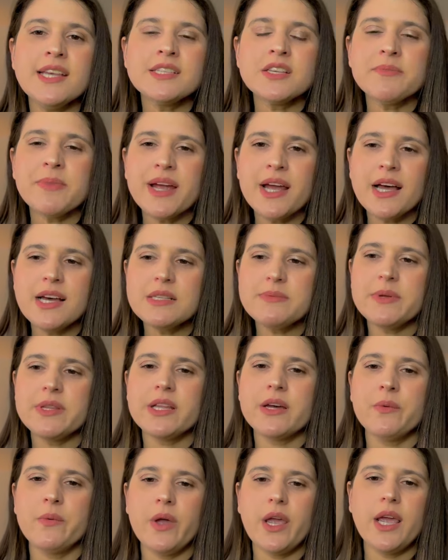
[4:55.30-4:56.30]
so my
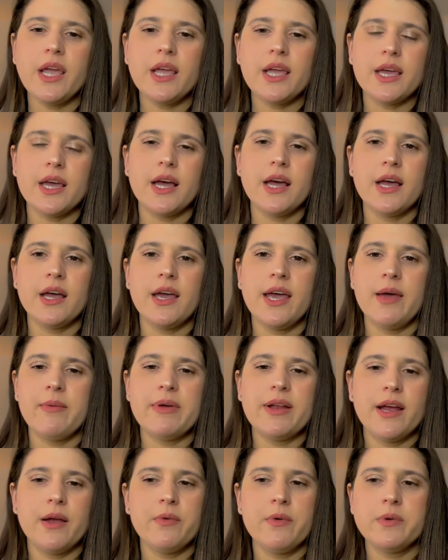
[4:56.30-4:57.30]
husband that week, him
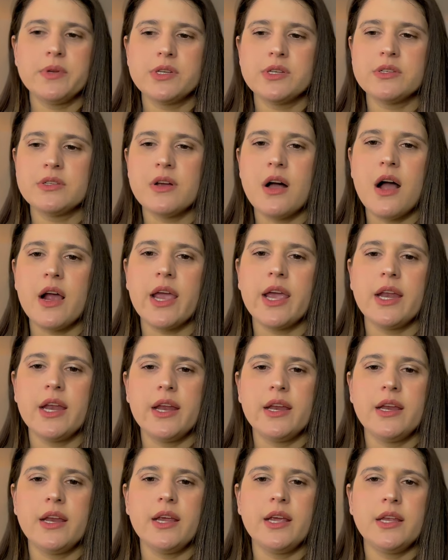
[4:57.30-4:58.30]
and I, we were just talking,
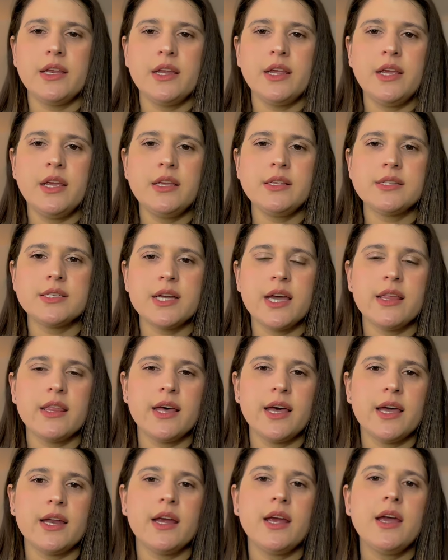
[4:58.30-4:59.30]
and he said
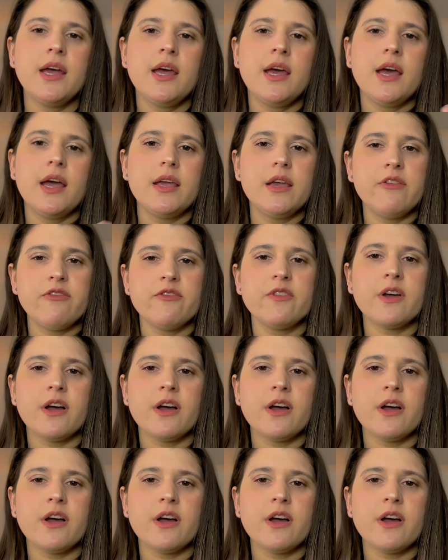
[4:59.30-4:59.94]
that if the